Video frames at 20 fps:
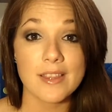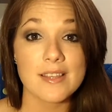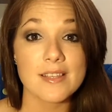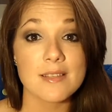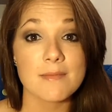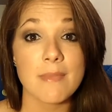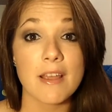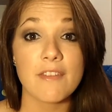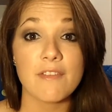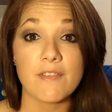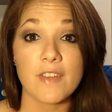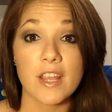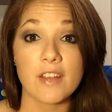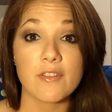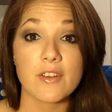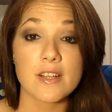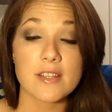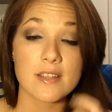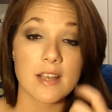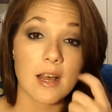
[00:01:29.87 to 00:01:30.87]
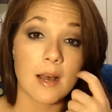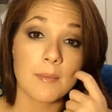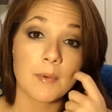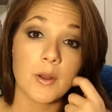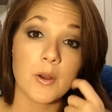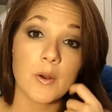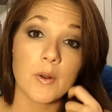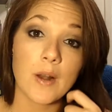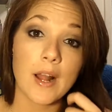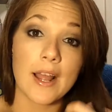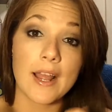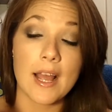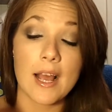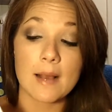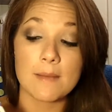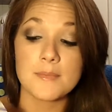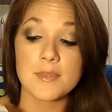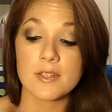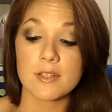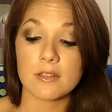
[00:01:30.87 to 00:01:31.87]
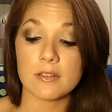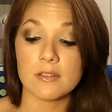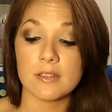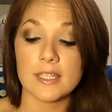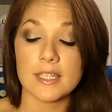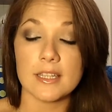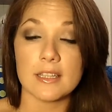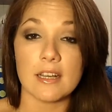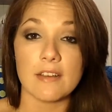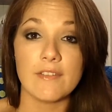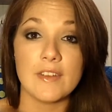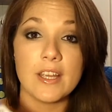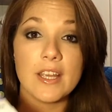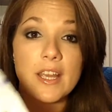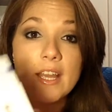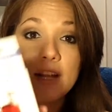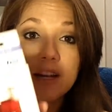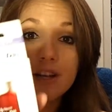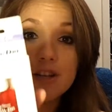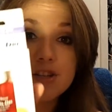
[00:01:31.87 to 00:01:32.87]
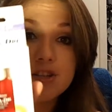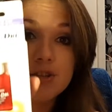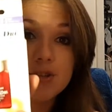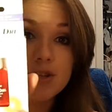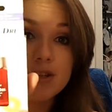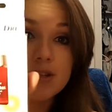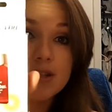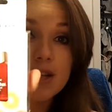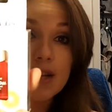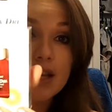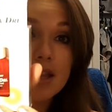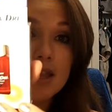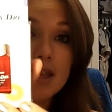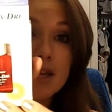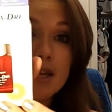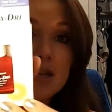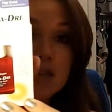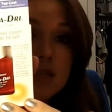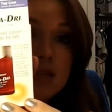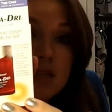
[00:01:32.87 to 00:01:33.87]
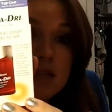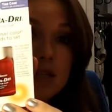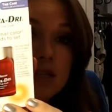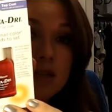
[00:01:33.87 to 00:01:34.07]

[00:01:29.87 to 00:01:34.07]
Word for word: And this is my favorite top coat. I absolutely love it. And it just looks like this.